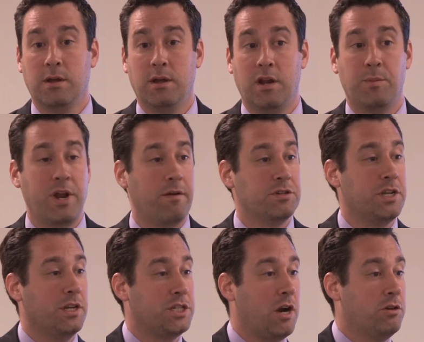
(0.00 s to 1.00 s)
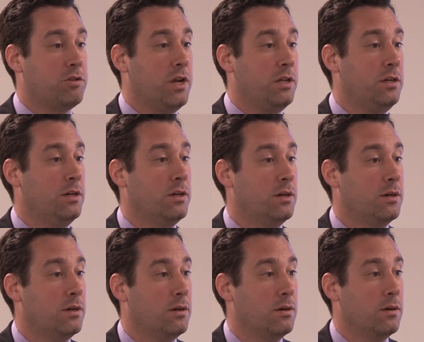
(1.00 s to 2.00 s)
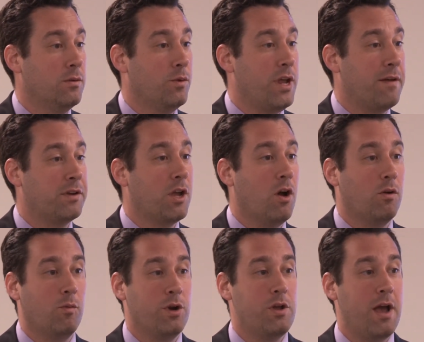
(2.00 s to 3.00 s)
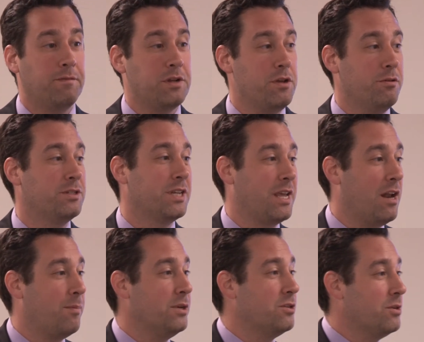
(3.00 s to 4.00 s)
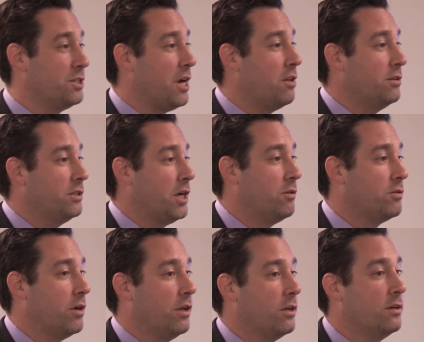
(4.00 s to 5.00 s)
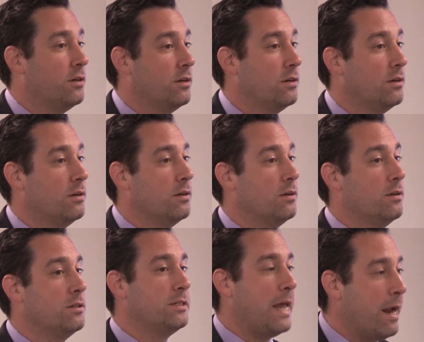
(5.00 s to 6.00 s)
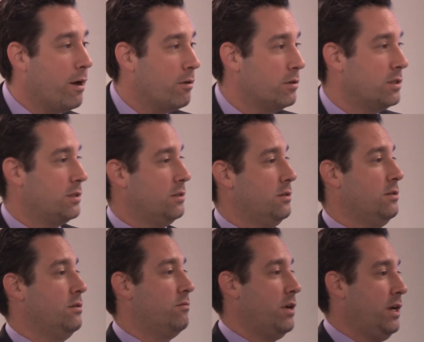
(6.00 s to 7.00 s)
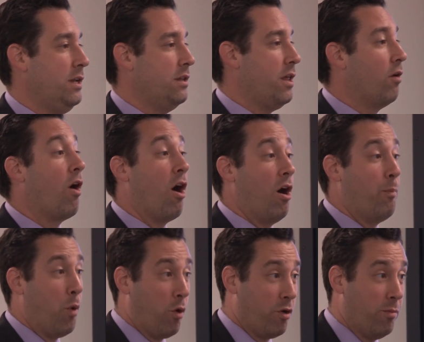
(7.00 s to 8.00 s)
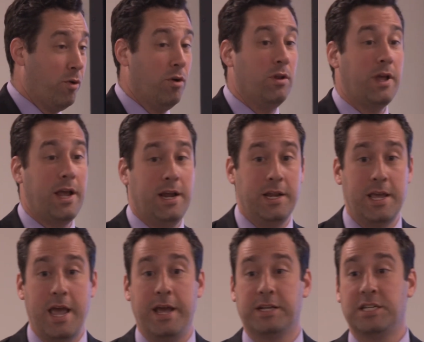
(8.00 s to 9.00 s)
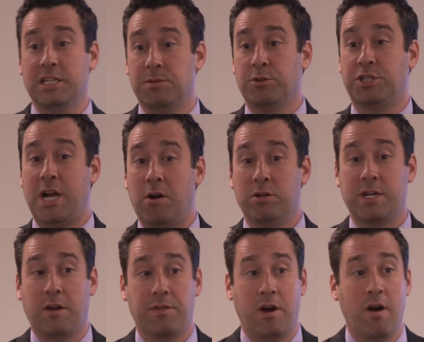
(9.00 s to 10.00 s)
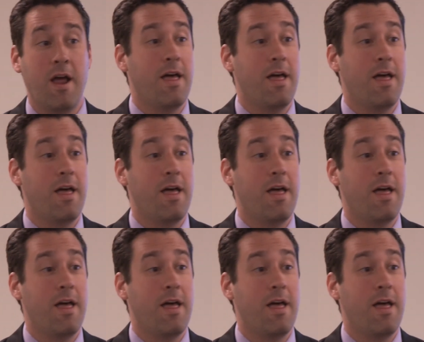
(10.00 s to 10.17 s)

Anybody ever seen a shower trailer? What do you have to use to get up into a shower trailer? Stairs, right? There are portable ADA accessible showers out there.